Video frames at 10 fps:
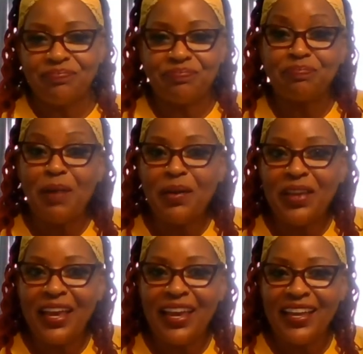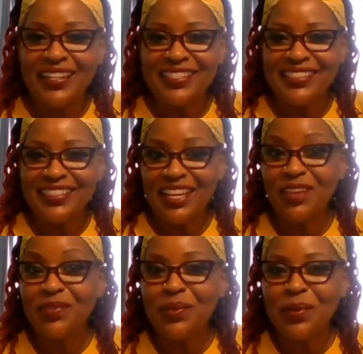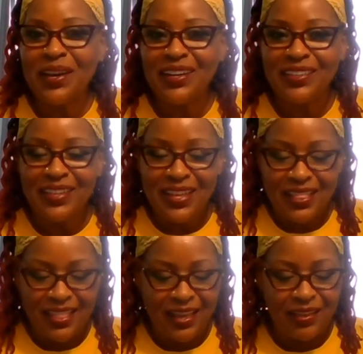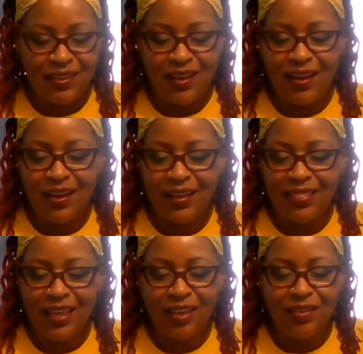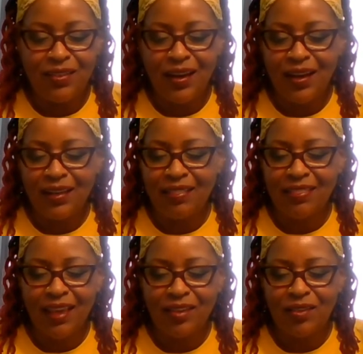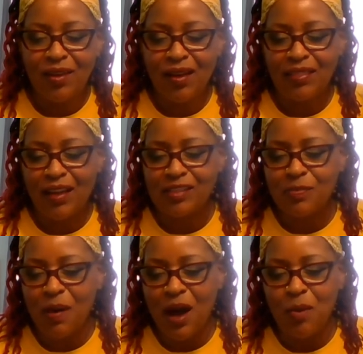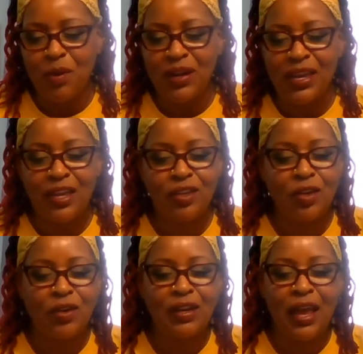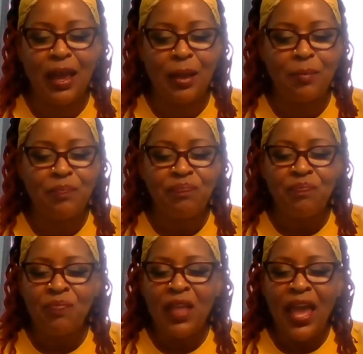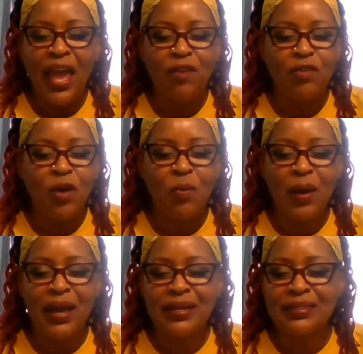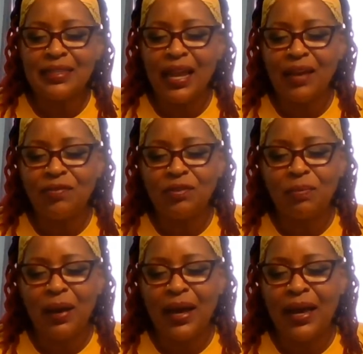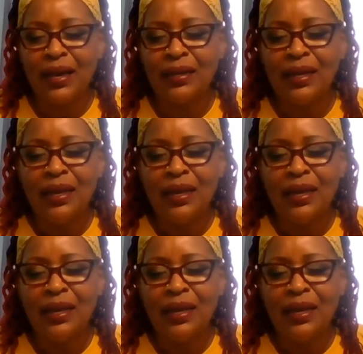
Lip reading: Bow your heads, if you will. Thank you, God. Thank you, God. And thank you, God. There is power in your name. Have your way in this life of mine.